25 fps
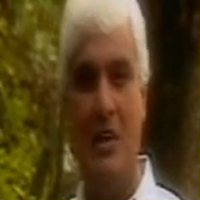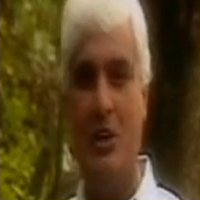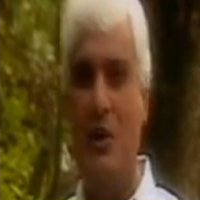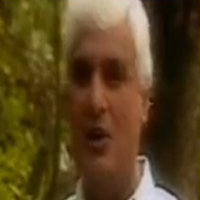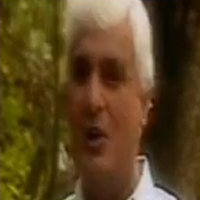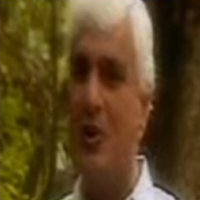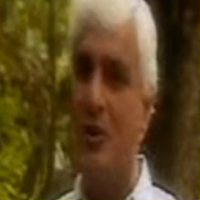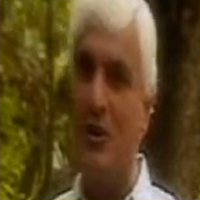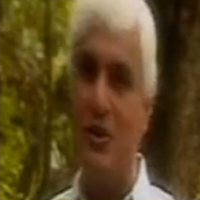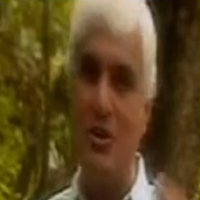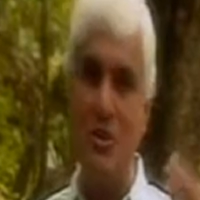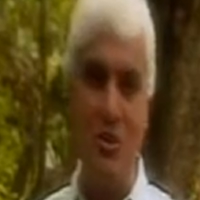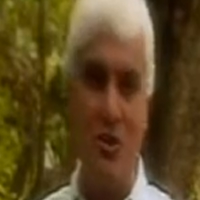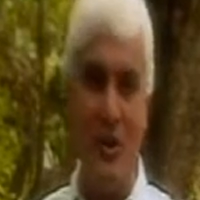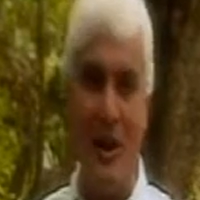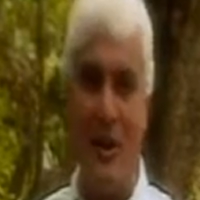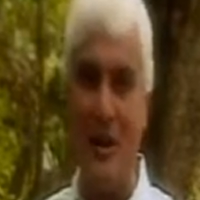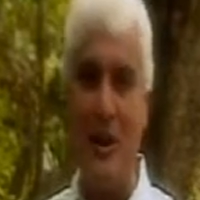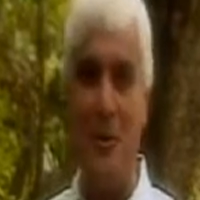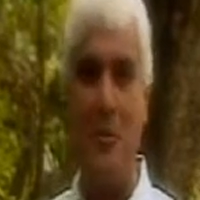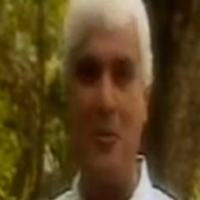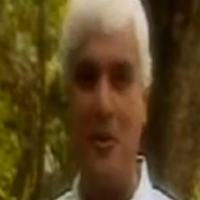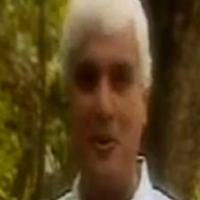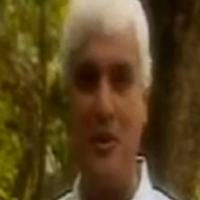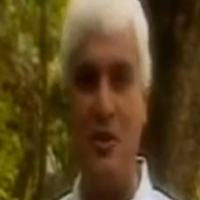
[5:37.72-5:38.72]
You're going to try
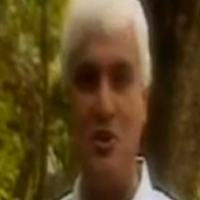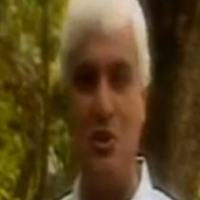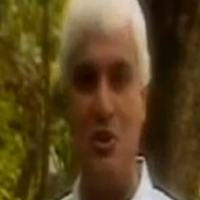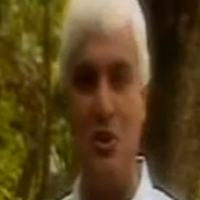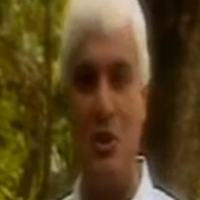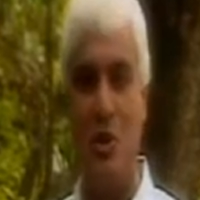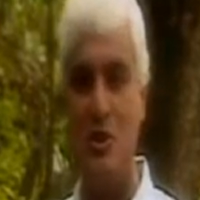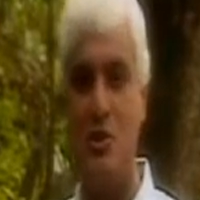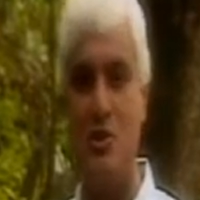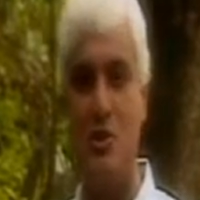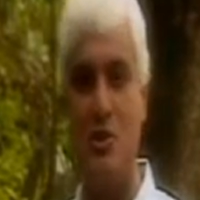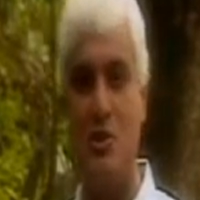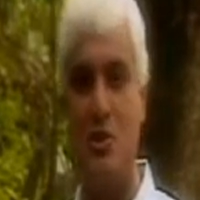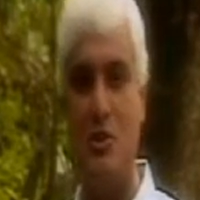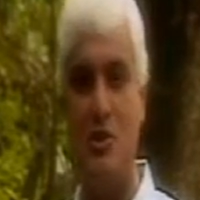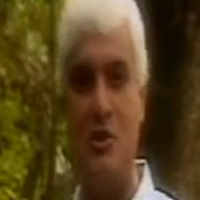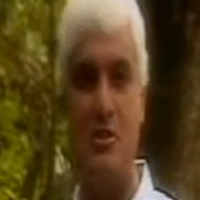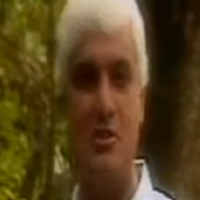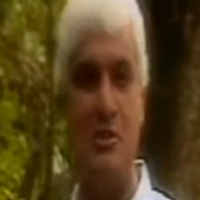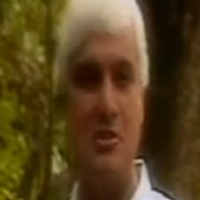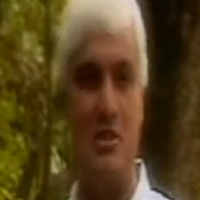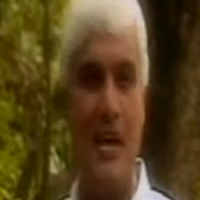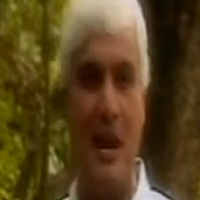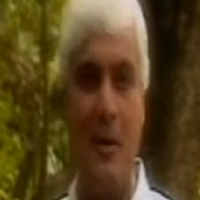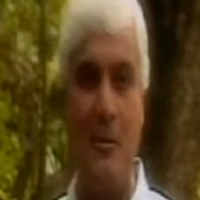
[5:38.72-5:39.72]
to impress your
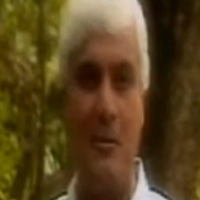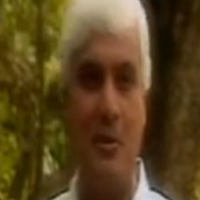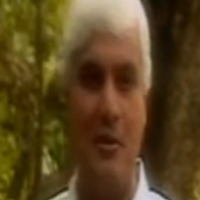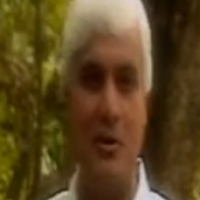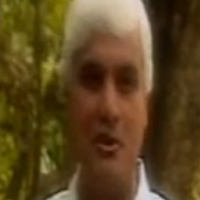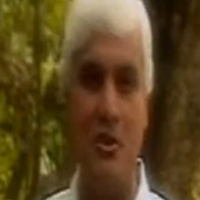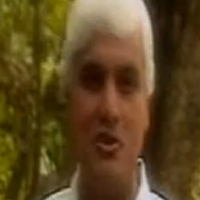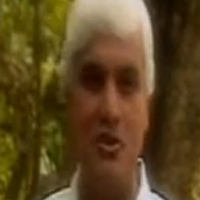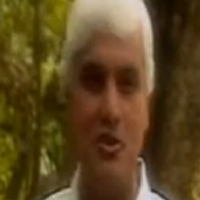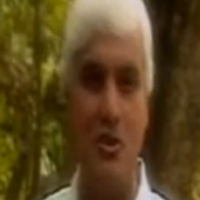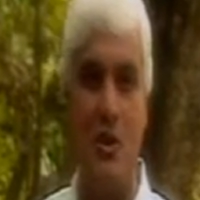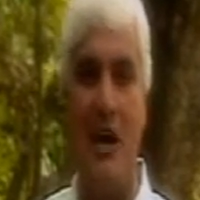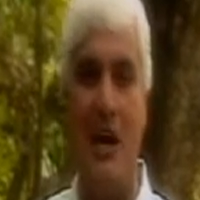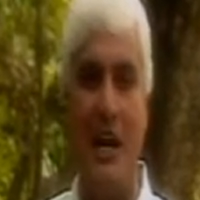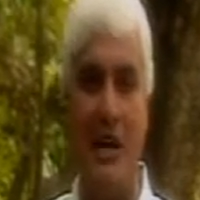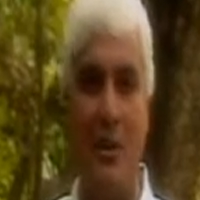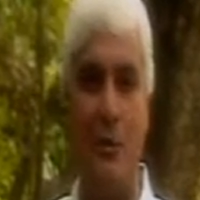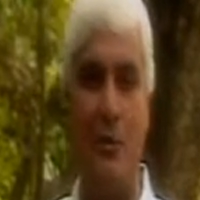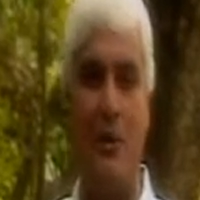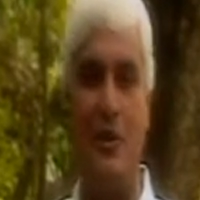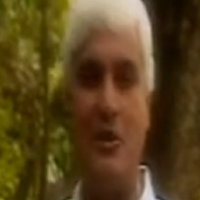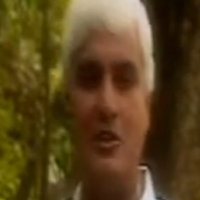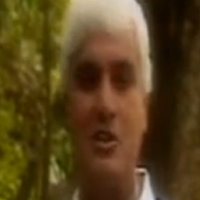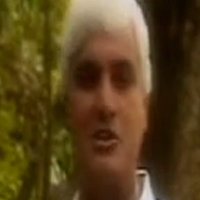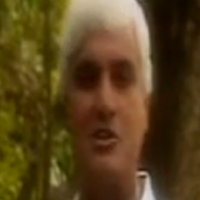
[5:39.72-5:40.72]
students. I'm going to try
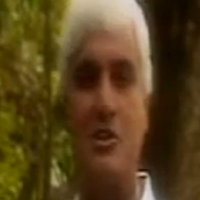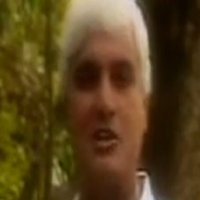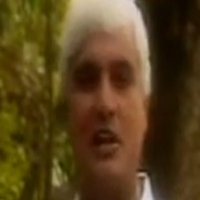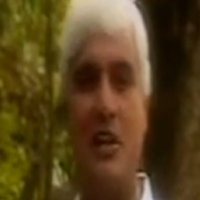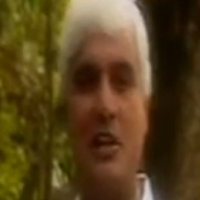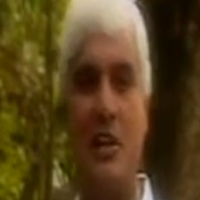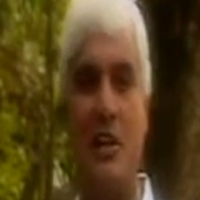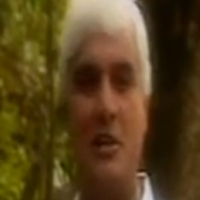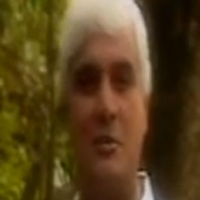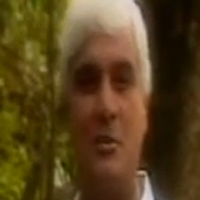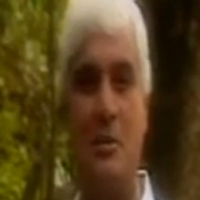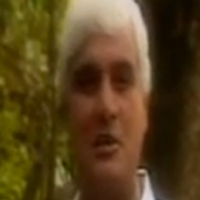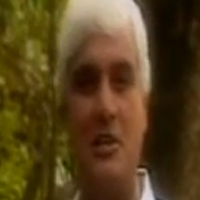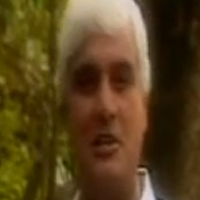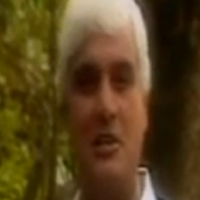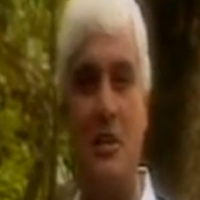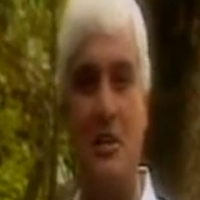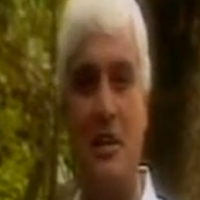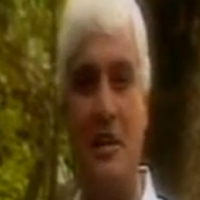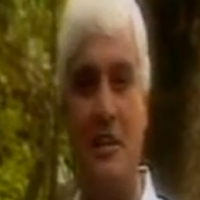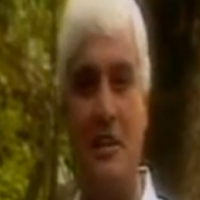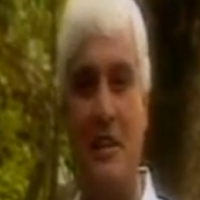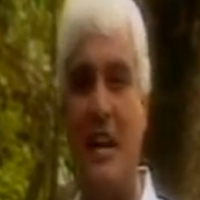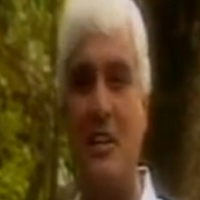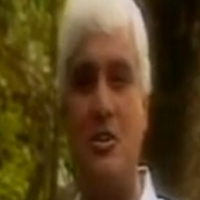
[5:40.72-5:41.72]
and win this argument
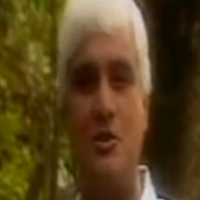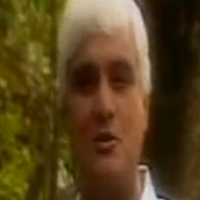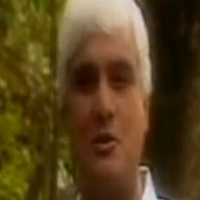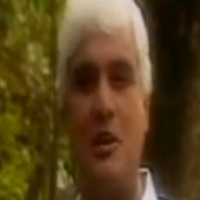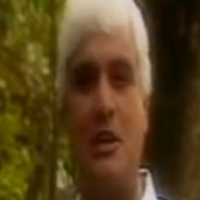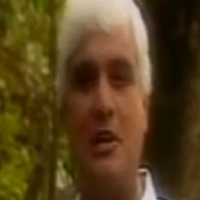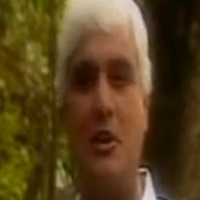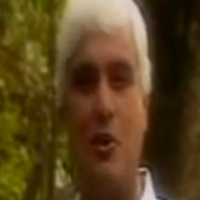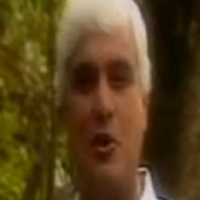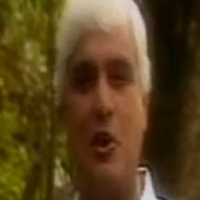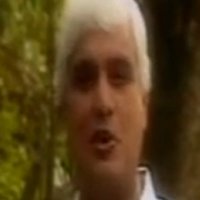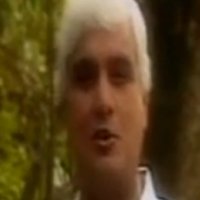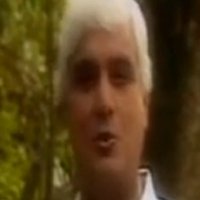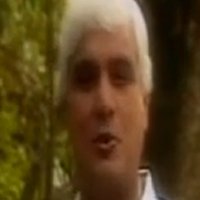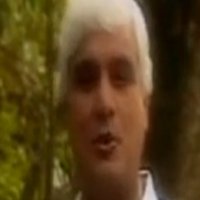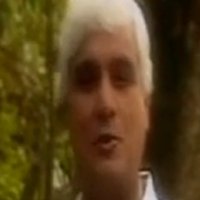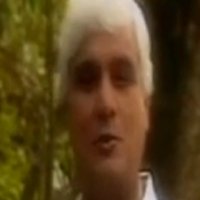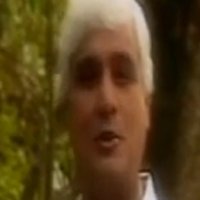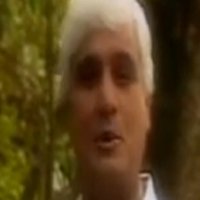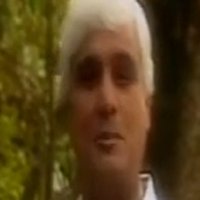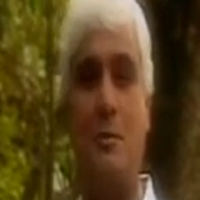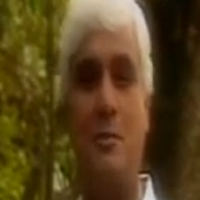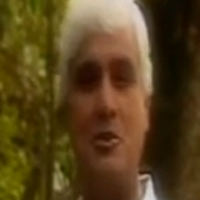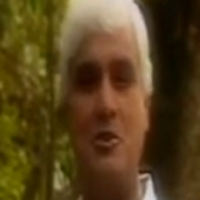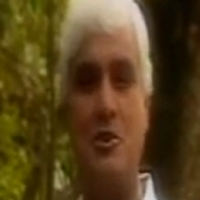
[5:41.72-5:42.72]
here, and that's really not what
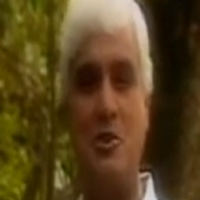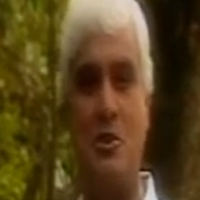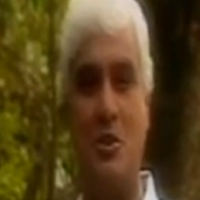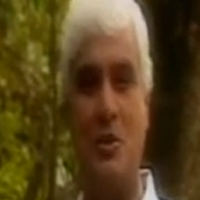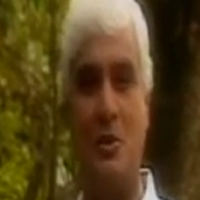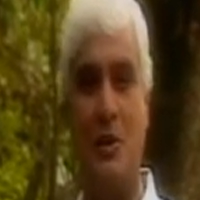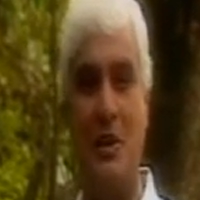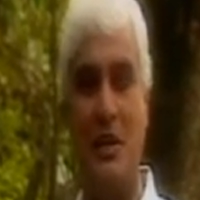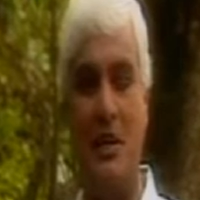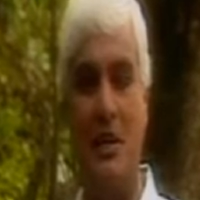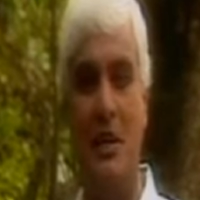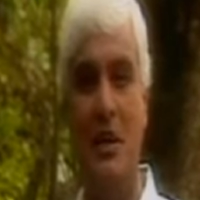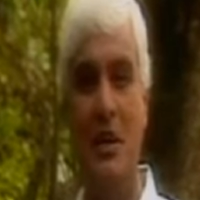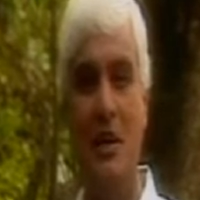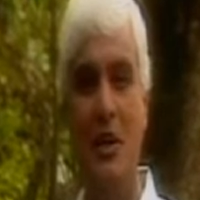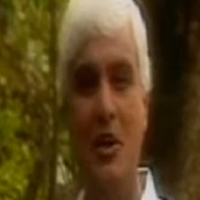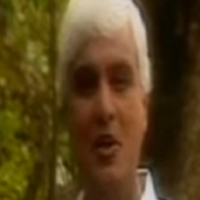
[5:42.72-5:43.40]
we're pursuing.